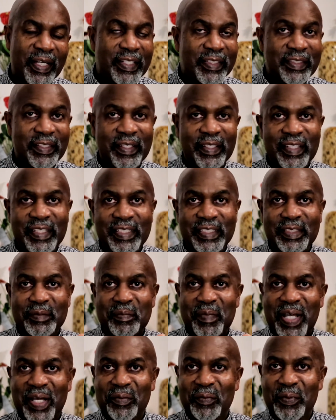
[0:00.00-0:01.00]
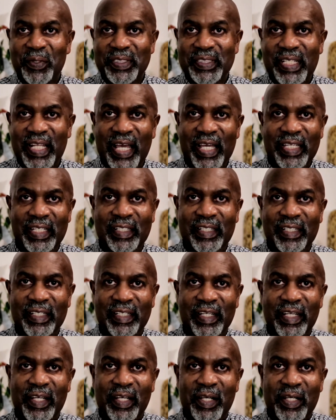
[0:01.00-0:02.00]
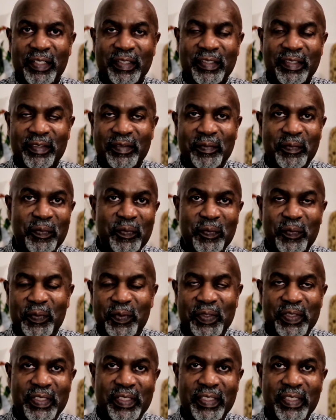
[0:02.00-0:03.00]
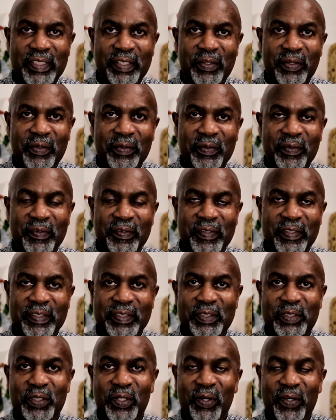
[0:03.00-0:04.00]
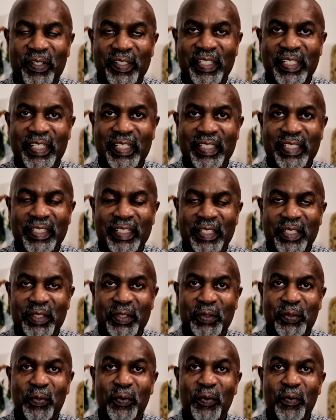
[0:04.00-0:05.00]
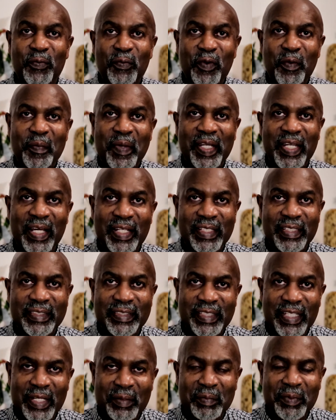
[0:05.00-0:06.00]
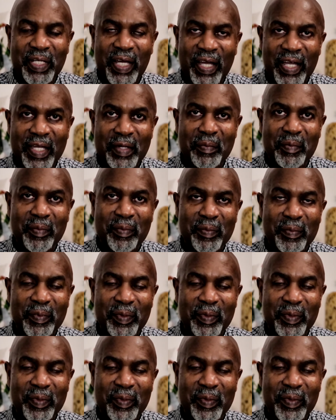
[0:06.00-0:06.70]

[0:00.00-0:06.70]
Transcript: So this man was like, you know, juggling two women at the same time.